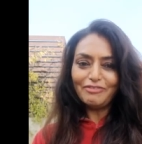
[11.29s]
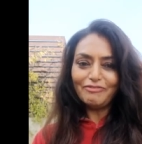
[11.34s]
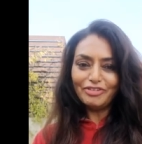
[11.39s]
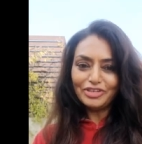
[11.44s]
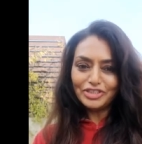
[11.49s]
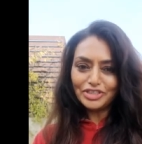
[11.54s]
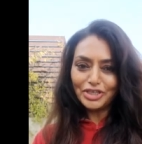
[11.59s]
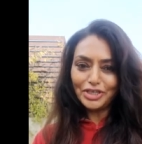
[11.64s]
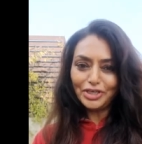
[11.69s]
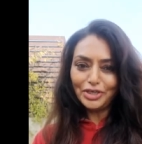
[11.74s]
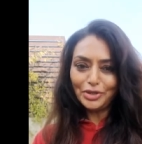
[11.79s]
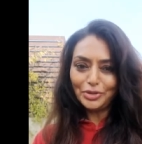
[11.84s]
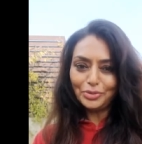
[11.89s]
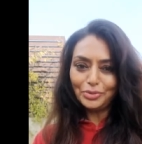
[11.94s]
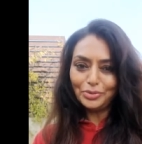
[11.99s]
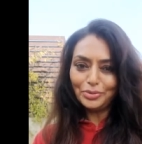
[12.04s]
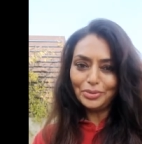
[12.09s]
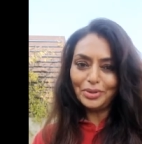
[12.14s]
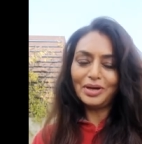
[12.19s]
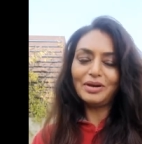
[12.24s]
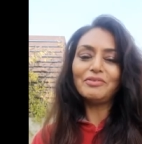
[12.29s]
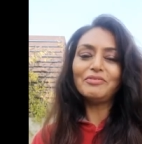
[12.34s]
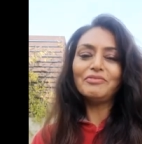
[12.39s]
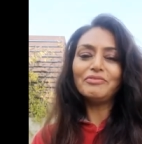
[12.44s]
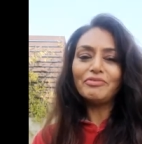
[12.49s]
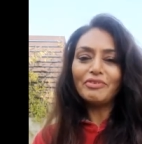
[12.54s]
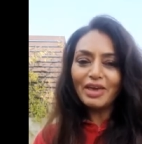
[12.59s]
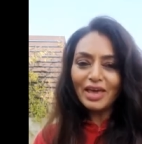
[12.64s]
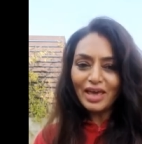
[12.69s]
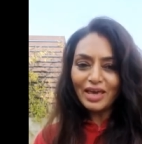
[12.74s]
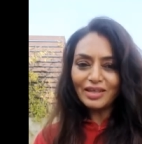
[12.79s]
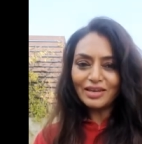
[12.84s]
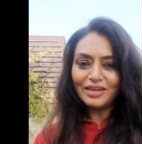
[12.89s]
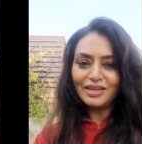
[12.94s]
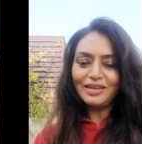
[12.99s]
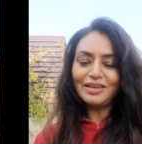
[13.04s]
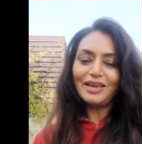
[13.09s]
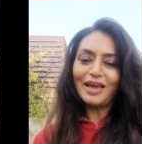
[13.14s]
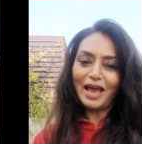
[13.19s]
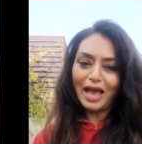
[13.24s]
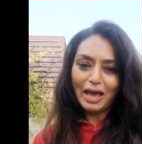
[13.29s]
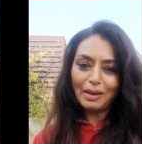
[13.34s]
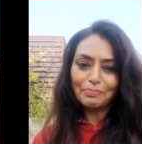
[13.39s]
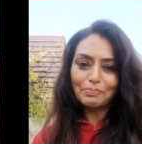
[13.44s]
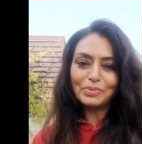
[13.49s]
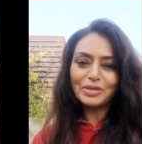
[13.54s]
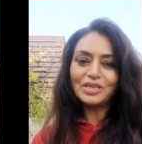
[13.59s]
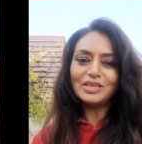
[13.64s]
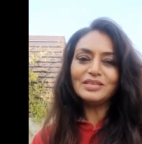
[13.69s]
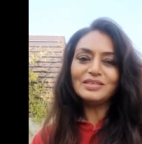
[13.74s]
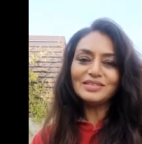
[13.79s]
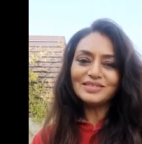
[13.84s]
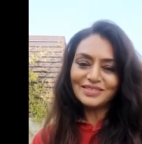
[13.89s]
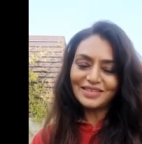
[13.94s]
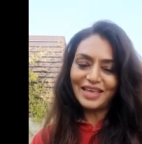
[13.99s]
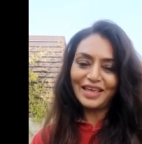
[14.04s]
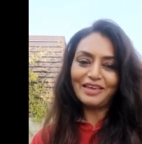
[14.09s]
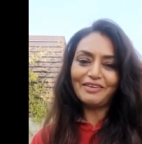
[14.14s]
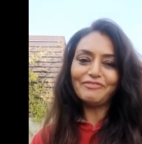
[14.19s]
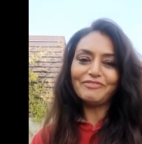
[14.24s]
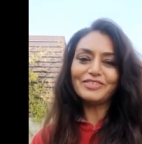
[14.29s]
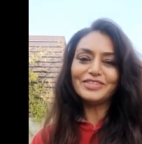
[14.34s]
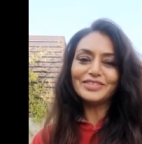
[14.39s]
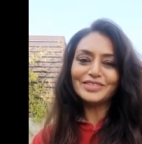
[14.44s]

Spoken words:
wishing you a very happy, safe,